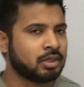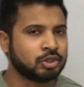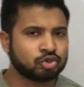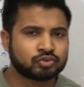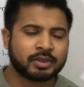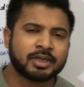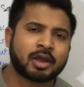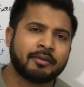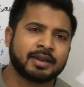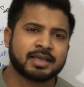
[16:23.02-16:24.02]
usually
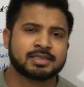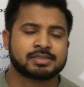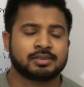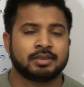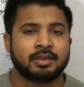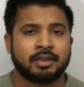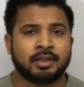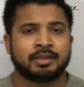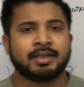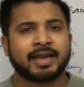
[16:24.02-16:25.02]
nowadays,
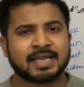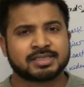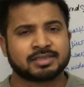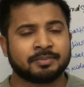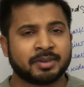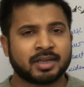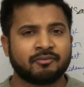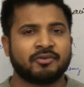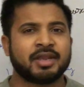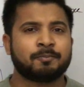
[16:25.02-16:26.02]
the rice is
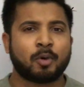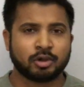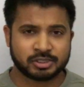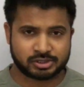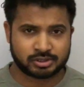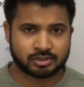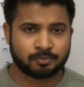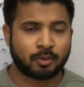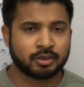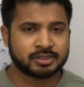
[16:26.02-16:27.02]
become very polished
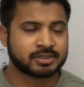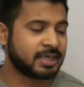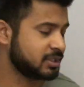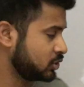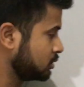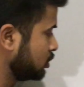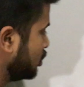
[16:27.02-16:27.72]
rice.